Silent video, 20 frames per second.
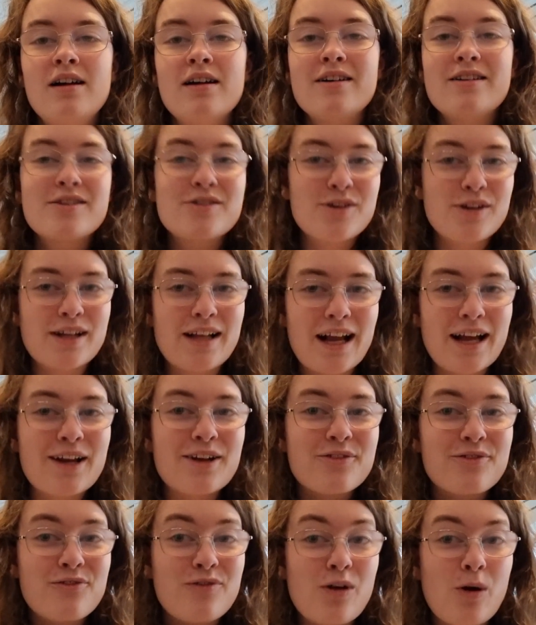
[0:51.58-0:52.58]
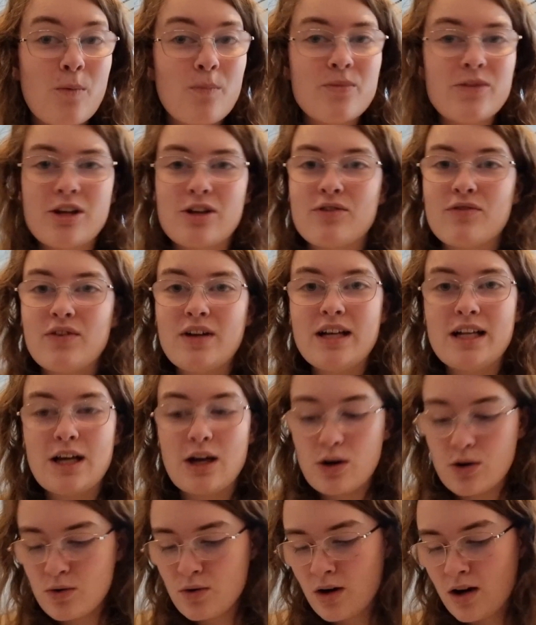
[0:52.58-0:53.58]
so that I could film this
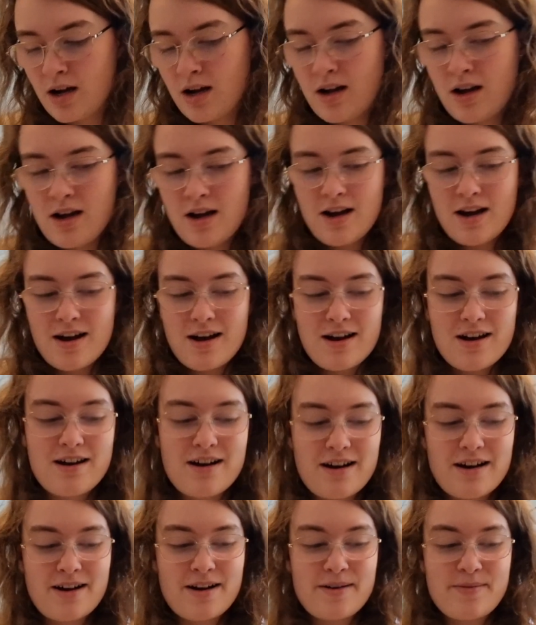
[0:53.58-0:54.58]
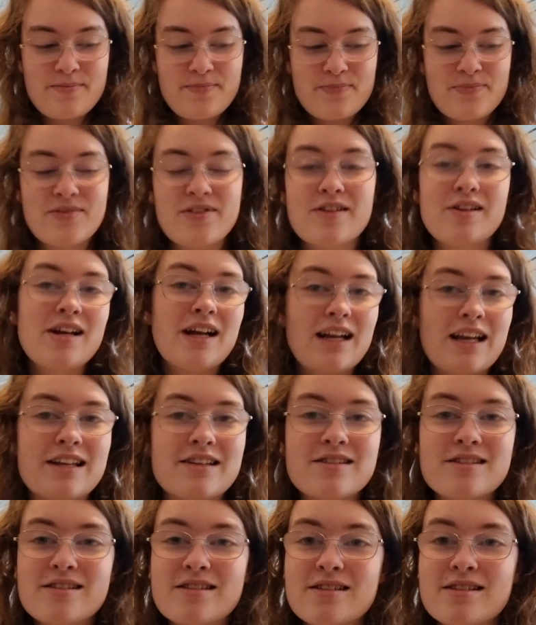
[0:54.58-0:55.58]
video. Yeah,
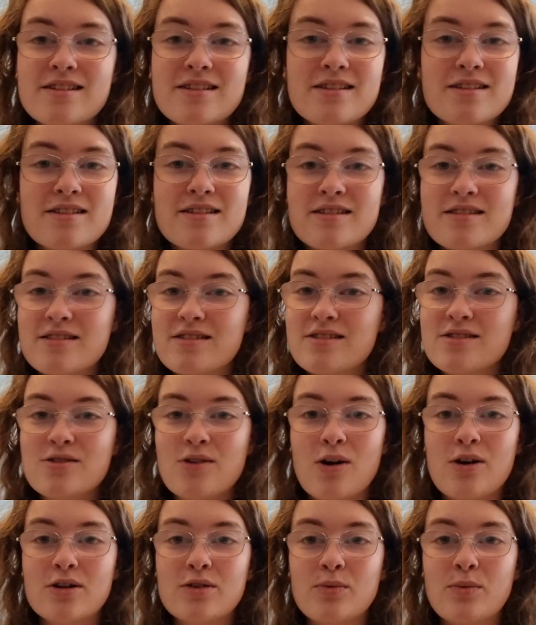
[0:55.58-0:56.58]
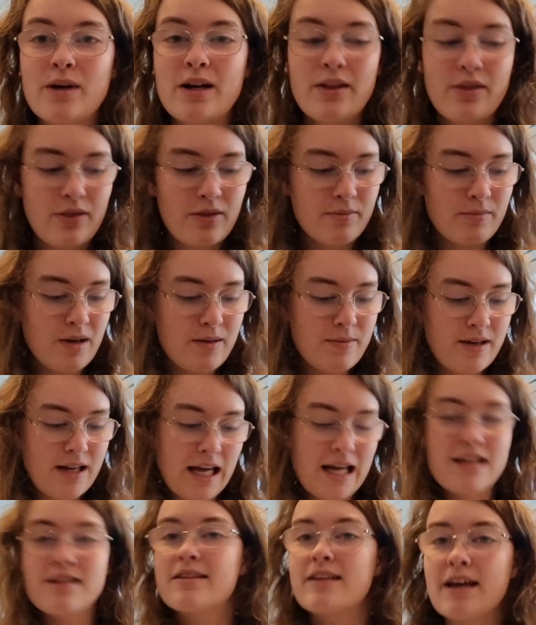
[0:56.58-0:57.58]
let's start with maybe
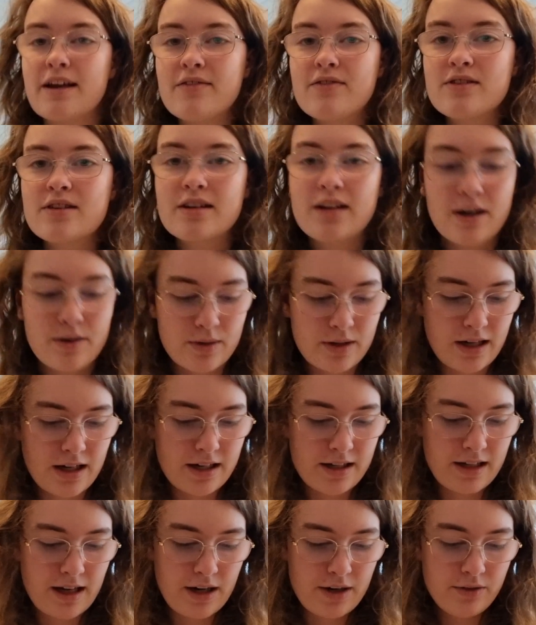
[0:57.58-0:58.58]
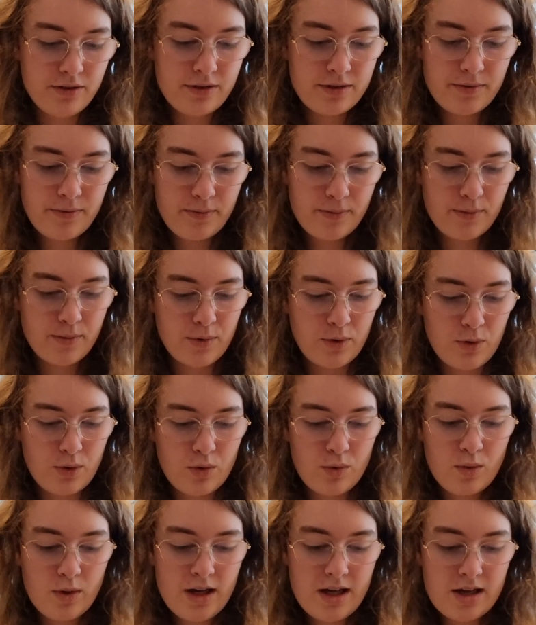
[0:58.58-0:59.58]
his gift. I'll get it out real
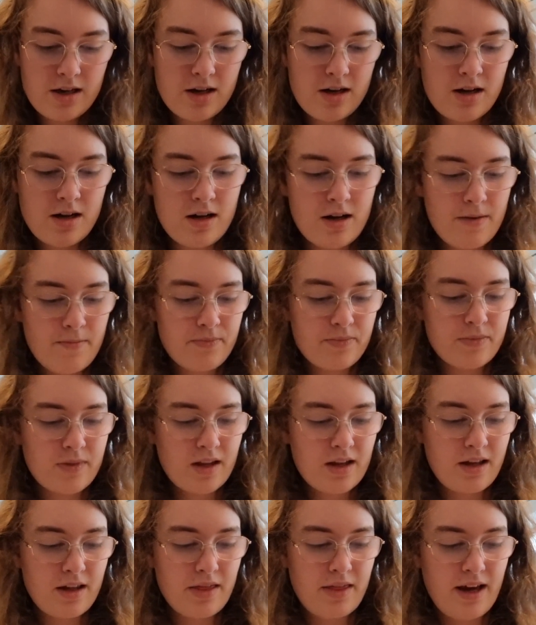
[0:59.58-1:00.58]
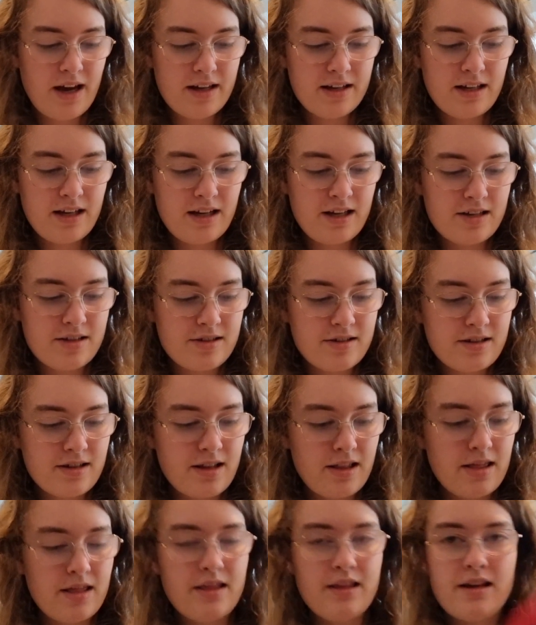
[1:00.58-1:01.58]
quick. That is
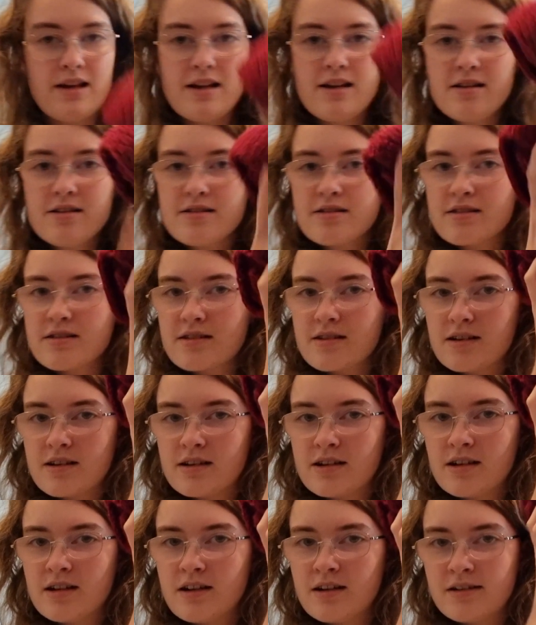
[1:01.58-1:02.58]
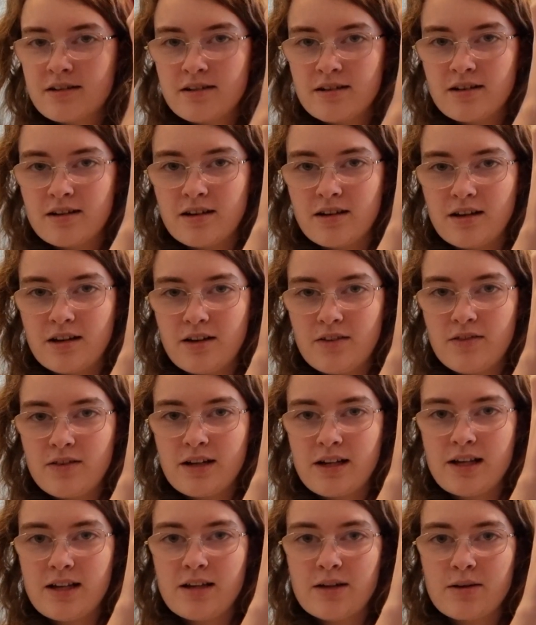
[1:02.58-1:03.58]
this lovely